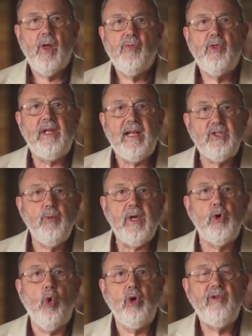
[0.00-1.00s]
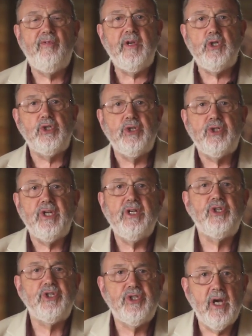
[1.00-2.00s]
The letter we call Ephesians
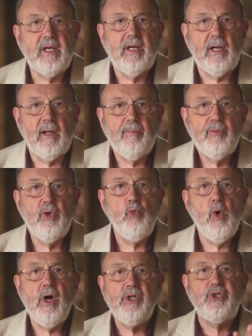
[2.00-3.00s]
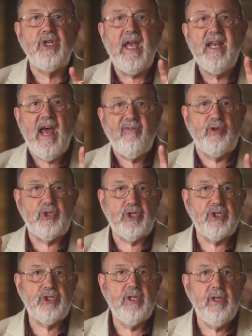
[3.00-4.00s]
is a circular. The words in
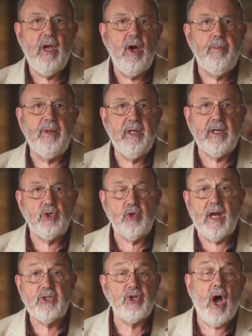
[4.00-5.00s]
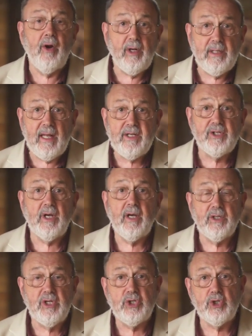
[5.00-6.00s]
Ephesus in the opening address are a later
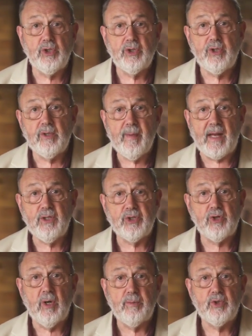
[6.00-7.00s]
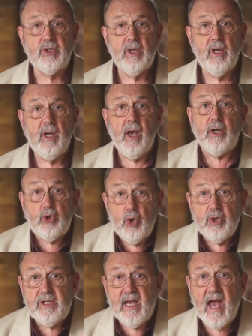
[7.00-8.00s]
addition to the manuscripts. A
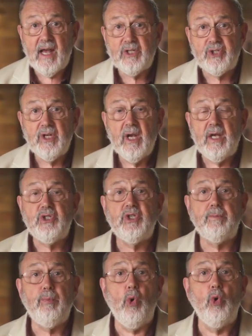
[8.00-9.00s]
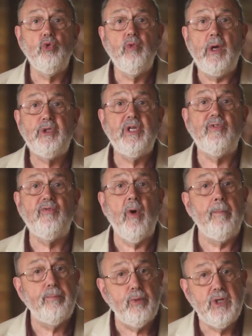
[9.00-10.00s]
good guess is that Paul wrote it
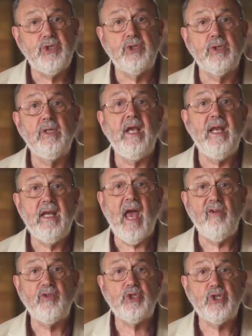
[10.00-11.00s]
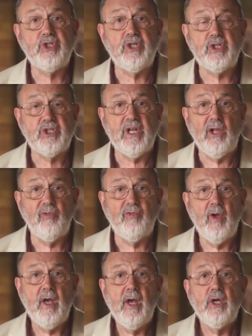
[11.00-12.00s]
from prison in Ephesus itself
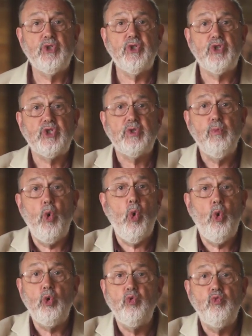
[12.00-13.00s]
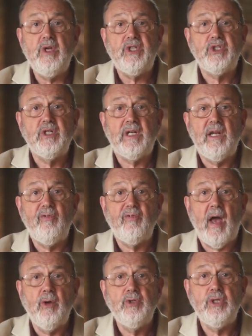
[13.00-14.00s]
to the small, recently
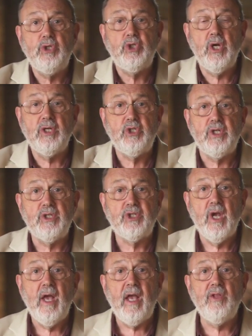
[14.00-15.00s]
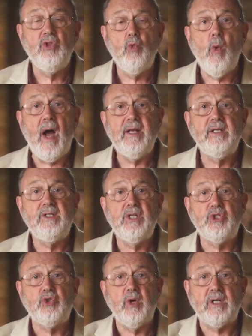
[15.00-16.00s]
founded churches in the wider
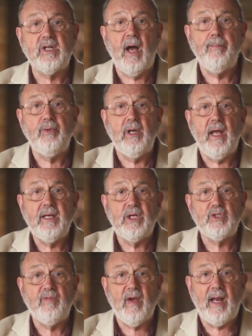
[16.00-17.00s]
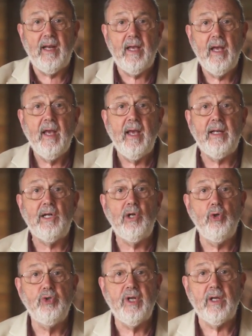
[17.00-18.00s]
district up the Lycus Valley,
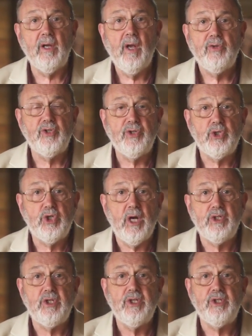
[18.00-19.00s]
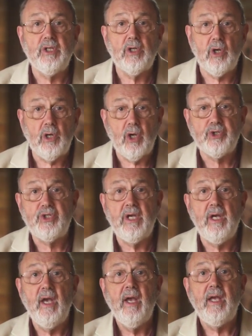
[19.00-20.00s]
including to the churches in
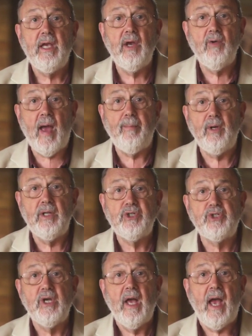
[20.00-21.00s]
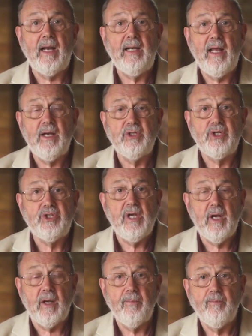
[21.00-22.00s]
Colossae, Hierapolis, and Laodicea.